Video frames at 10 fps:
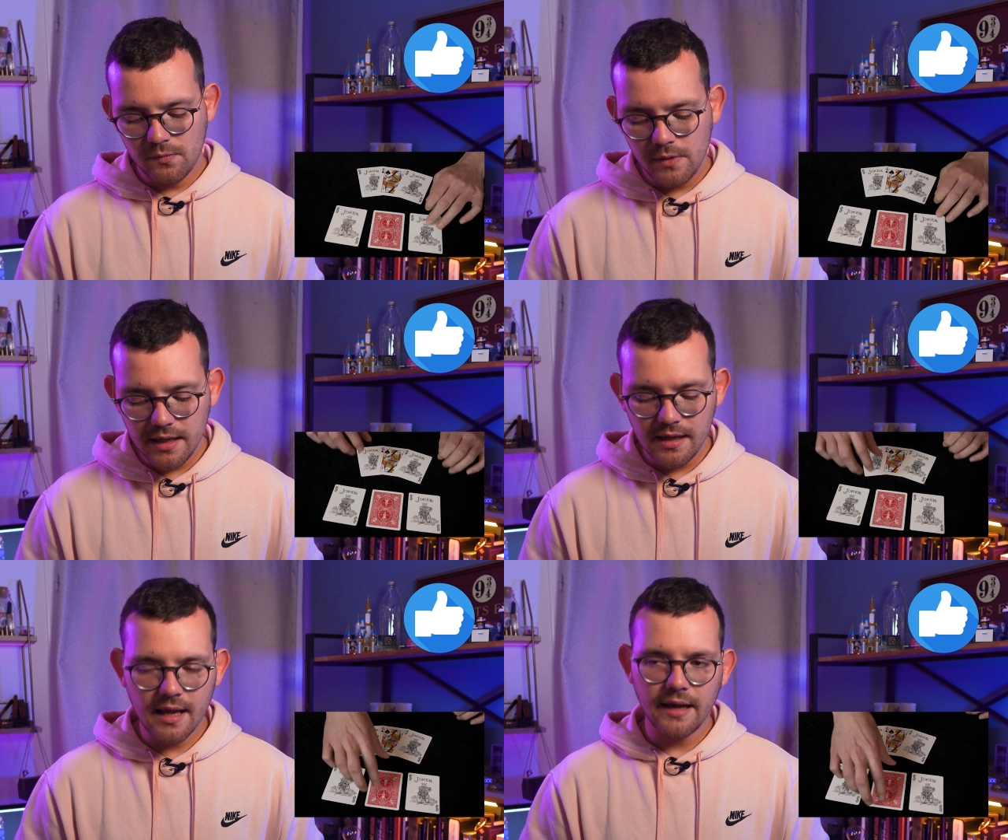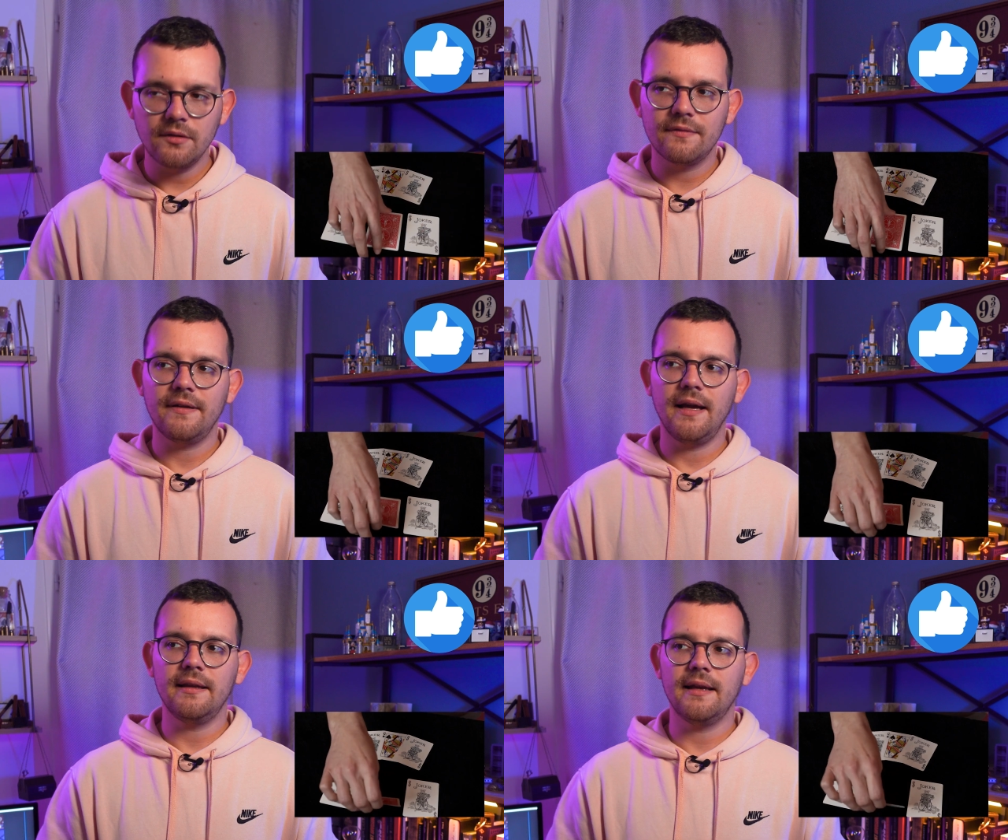really like the
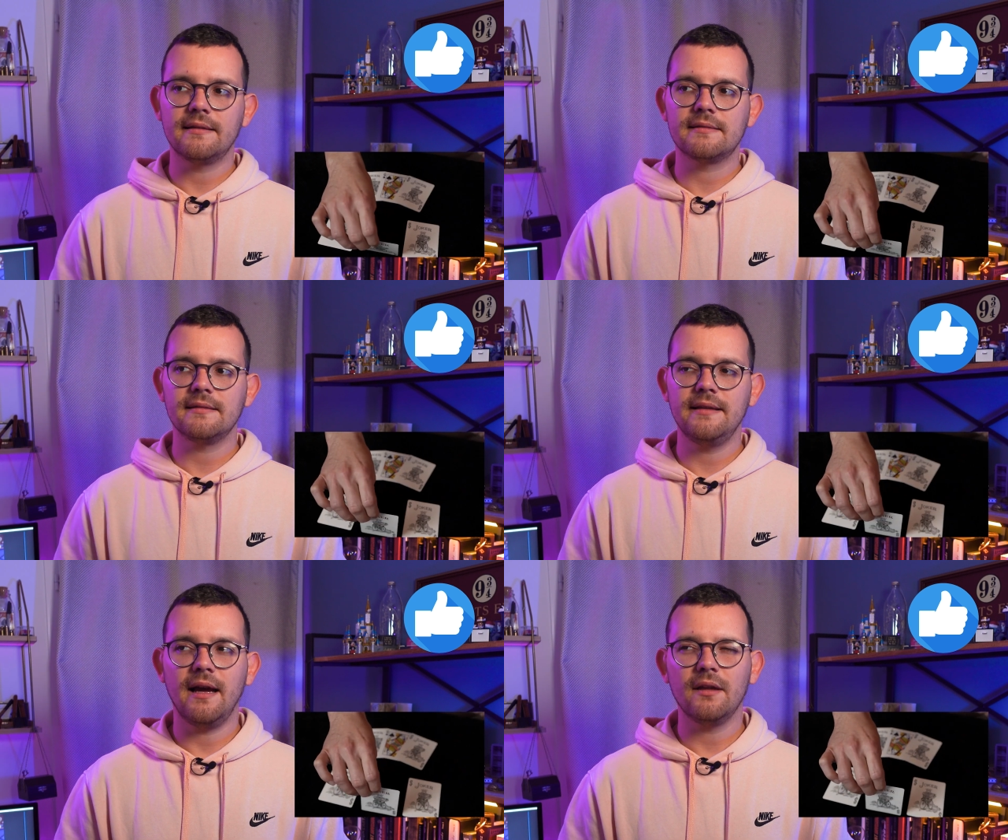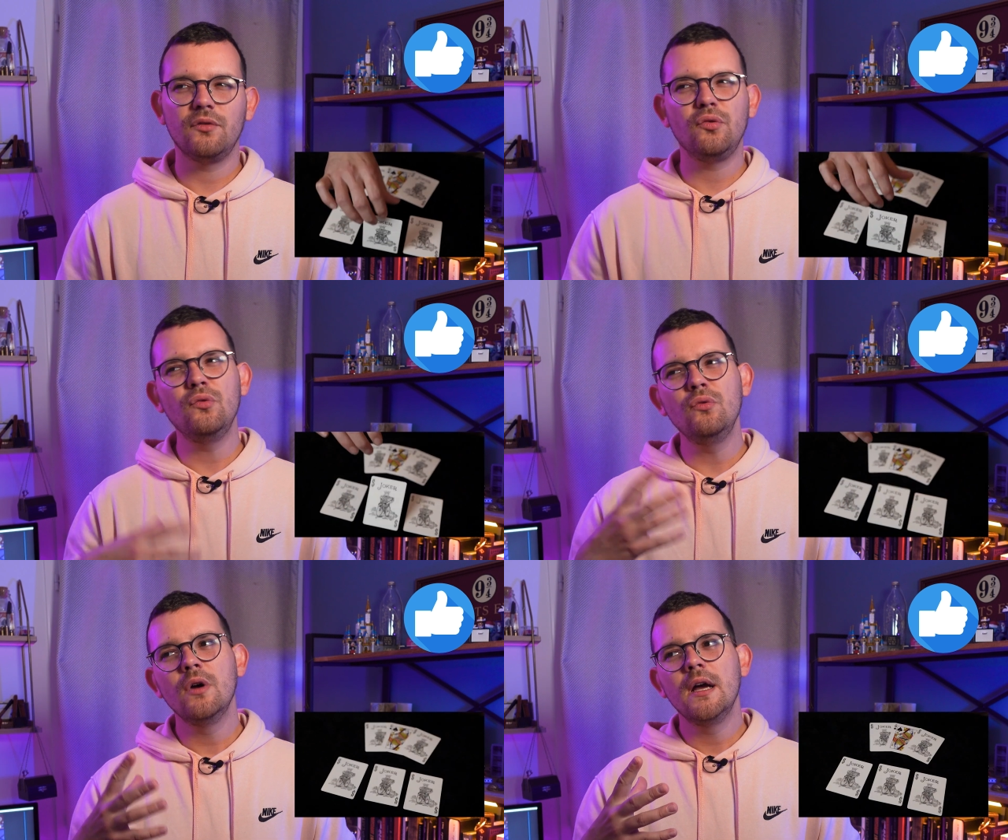fact that there are
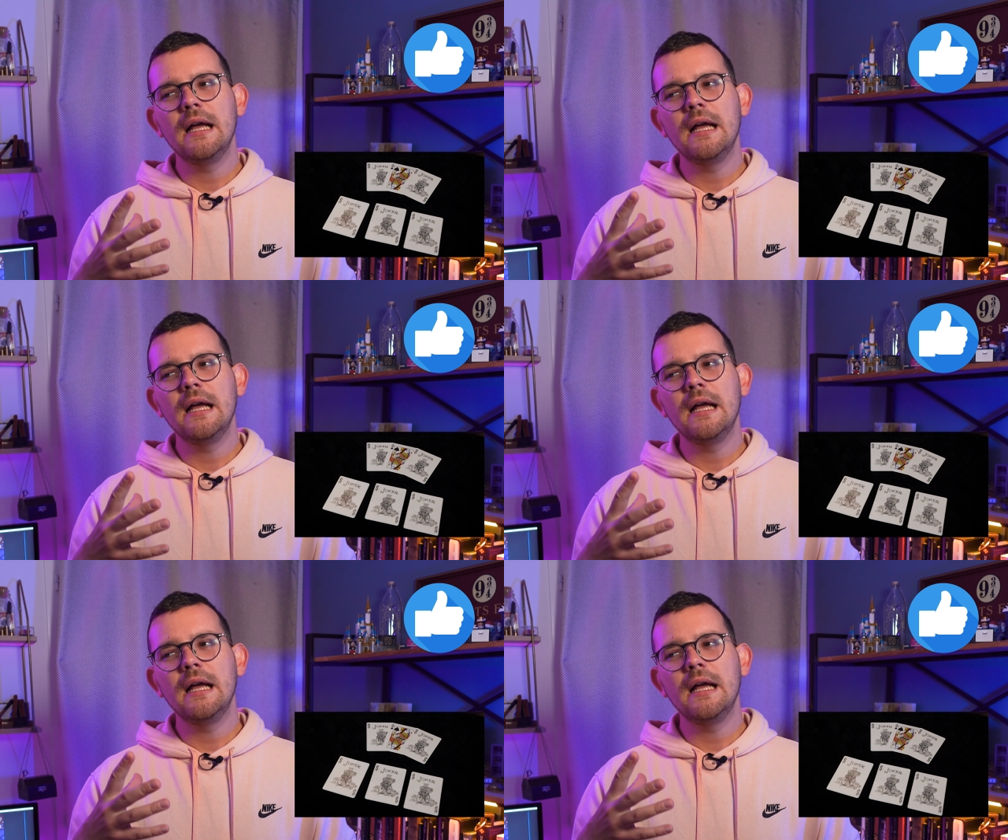two.